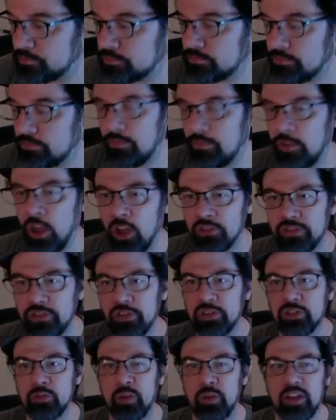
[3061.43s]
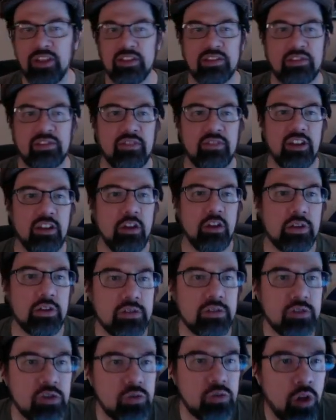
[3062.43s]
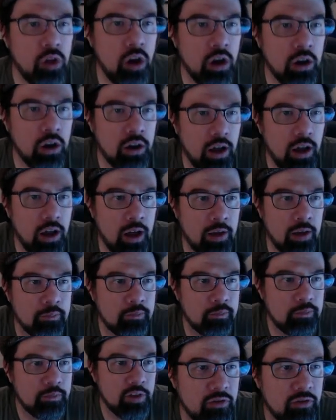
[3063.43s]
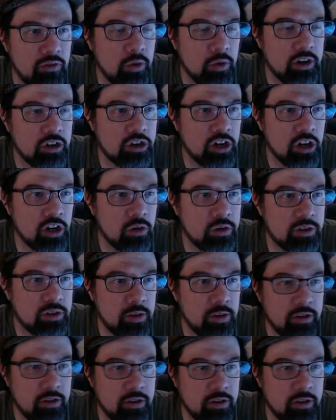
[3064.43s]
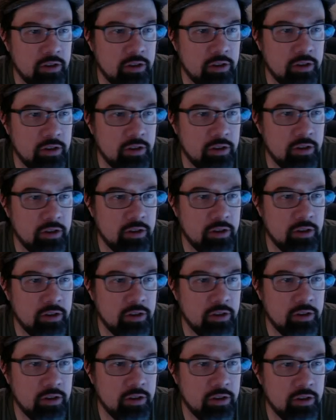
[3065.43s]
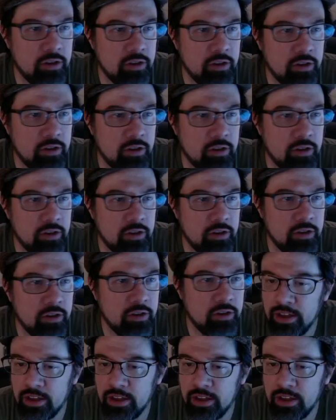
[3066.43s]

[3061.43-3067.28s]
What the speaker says: Also, this way this video isn't too long if I share it with some other folks as a